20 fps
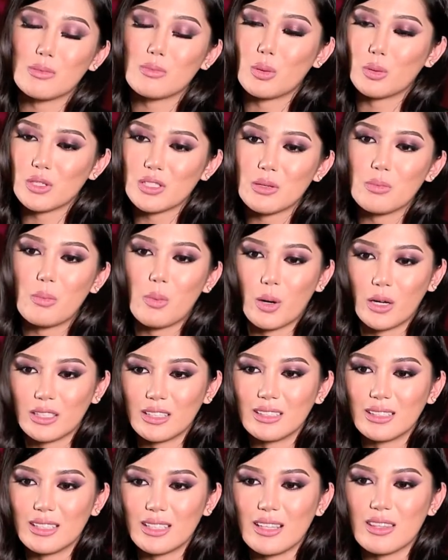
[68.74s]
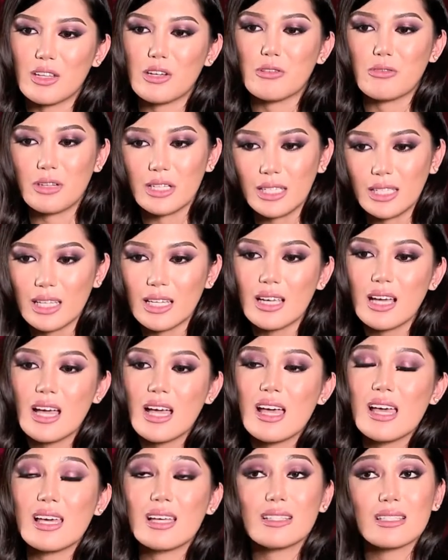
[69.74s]
and most importantly, they really
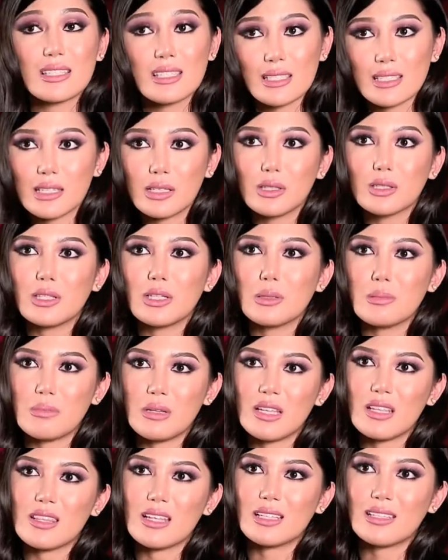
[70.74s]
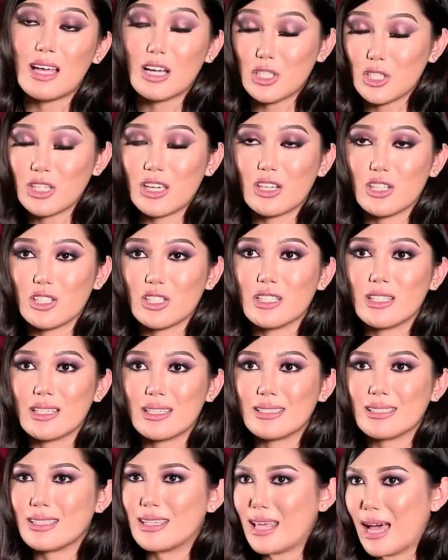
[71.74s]
instilled in me that education
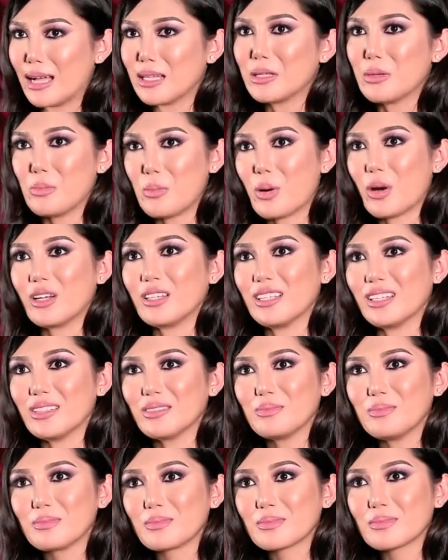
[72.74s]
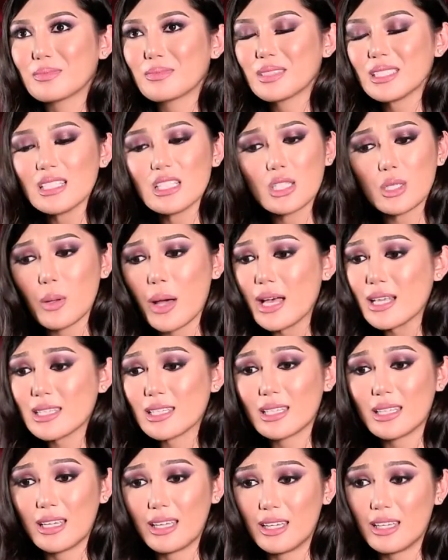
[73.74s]
is that important. So as
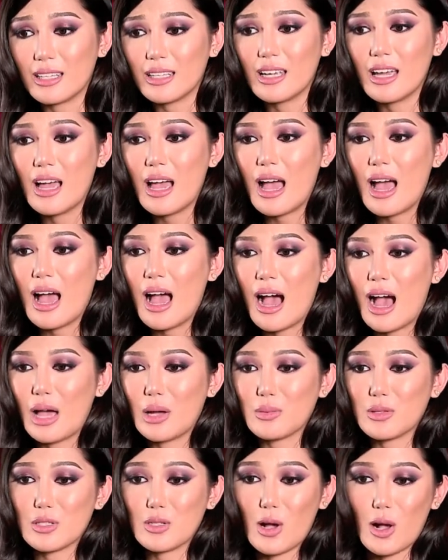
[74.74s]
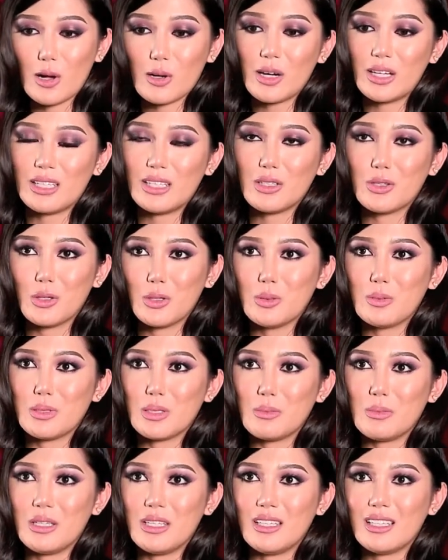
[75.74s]
a kid, I was already groomed
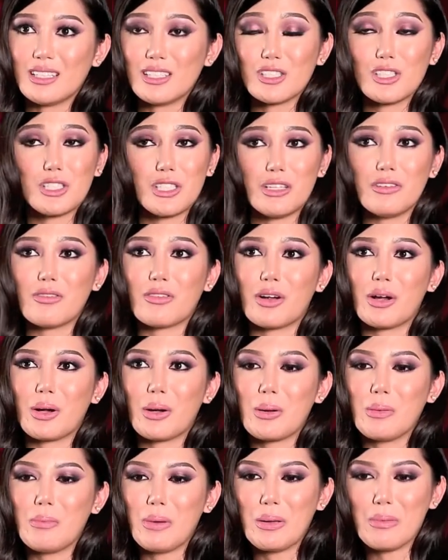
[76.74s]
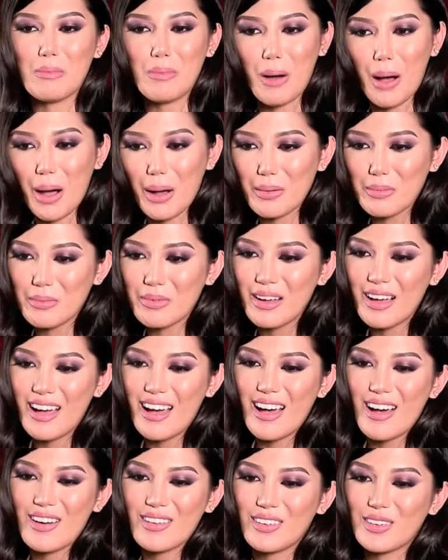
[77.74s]
to be an achiever. My mom
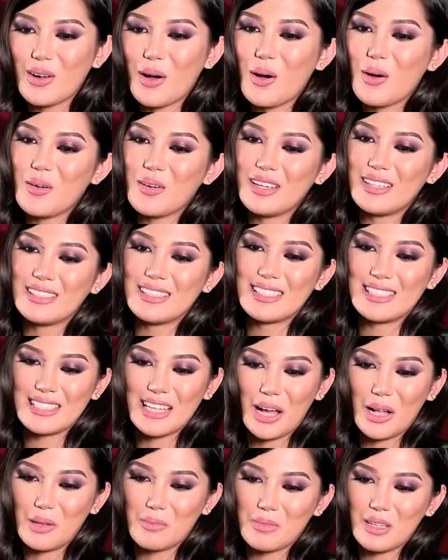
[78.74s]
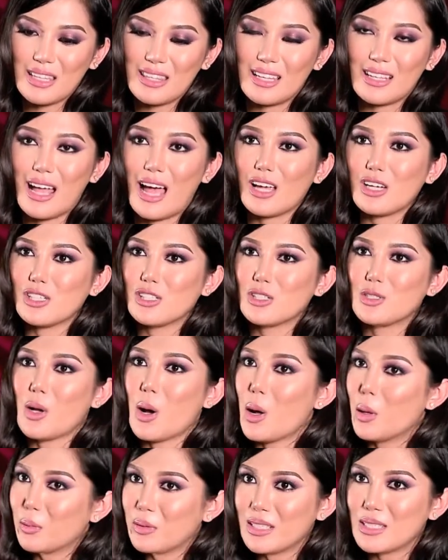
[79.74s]
would always tell me that I should
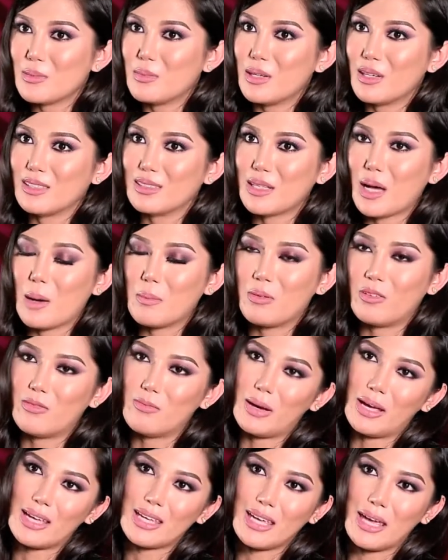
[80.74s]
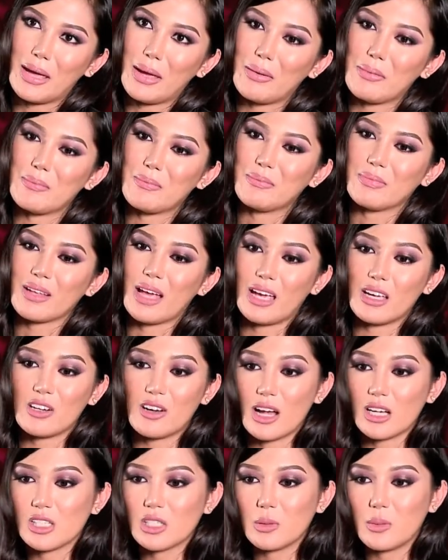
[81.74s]
always be on top of my game. I
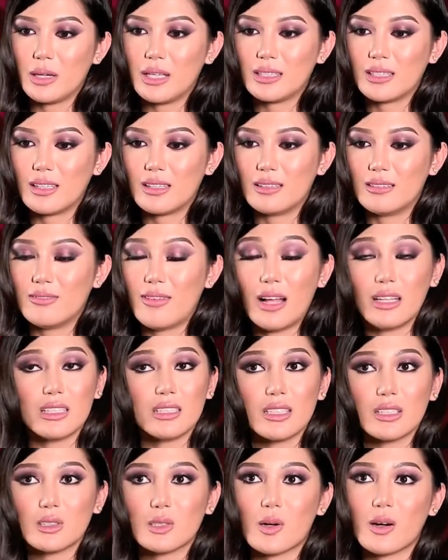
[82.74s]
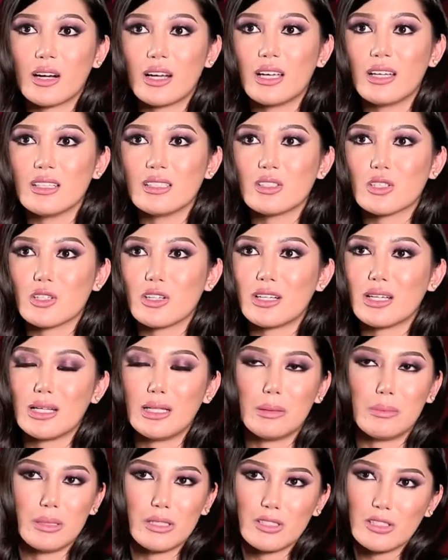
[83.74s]
graduated valedictorian during
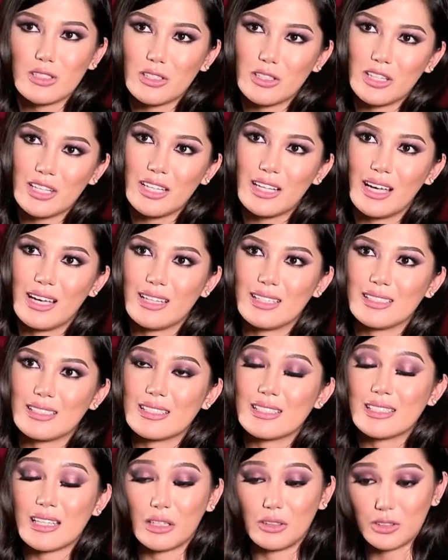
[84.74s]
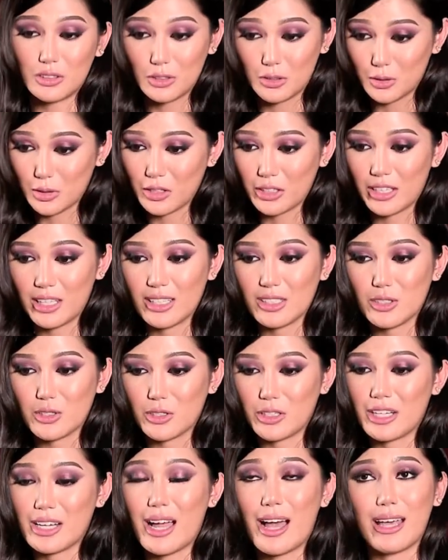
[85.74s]
elementary and salutatorian
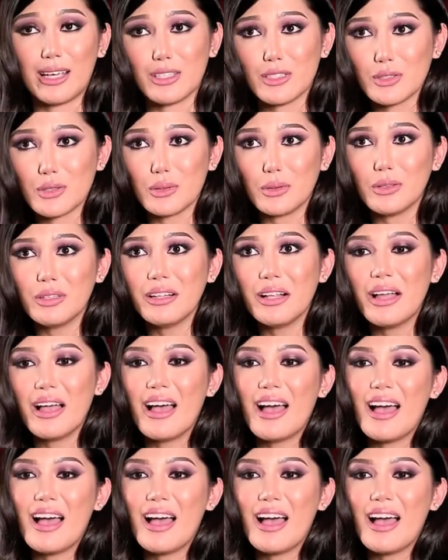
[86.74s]
during high school.